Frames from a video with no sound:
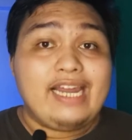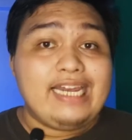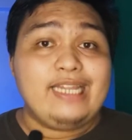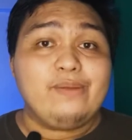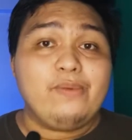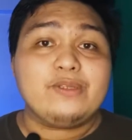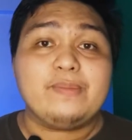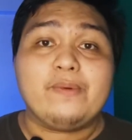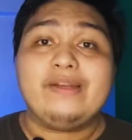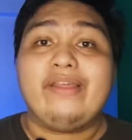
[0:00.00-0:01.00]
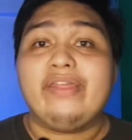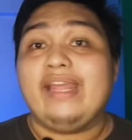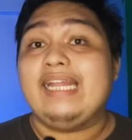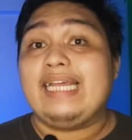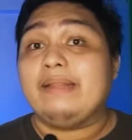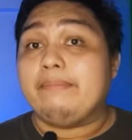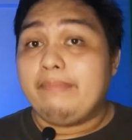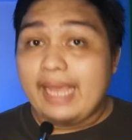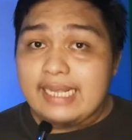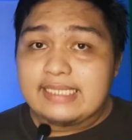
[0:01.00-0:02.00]
finally, the most important thing that
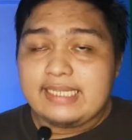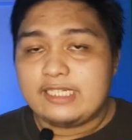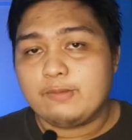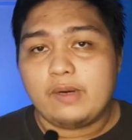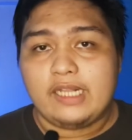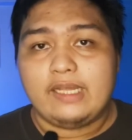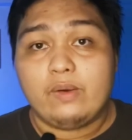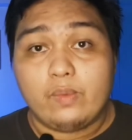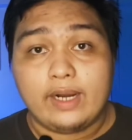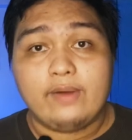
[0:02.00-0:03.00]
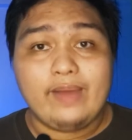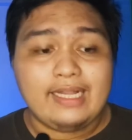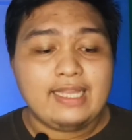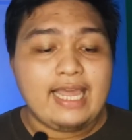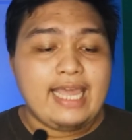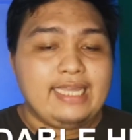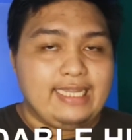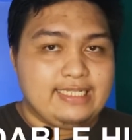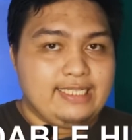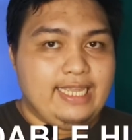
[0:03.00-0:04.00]
makes this product work well
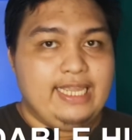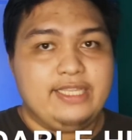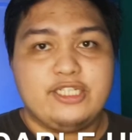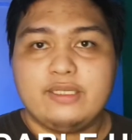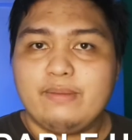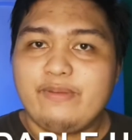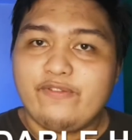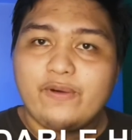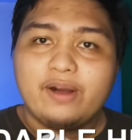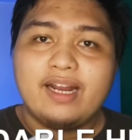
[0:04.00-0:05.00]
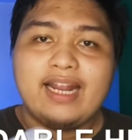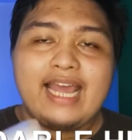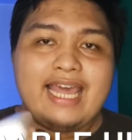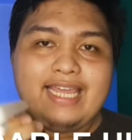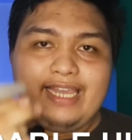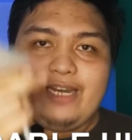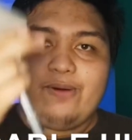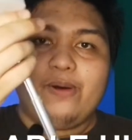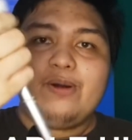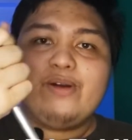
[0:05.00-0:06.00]
is the hinge. Before,
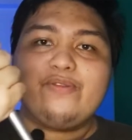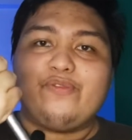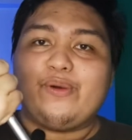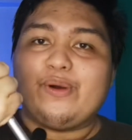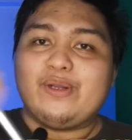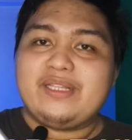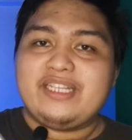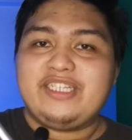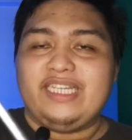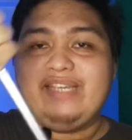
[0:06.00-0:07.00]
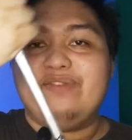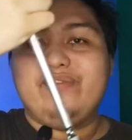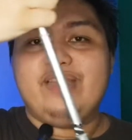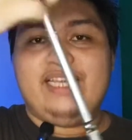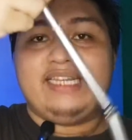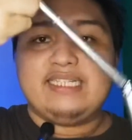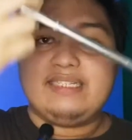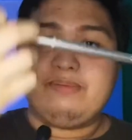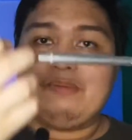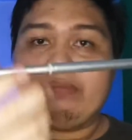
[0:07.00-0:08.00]
in order to achieve
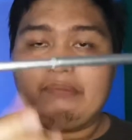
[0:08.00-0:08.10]
this,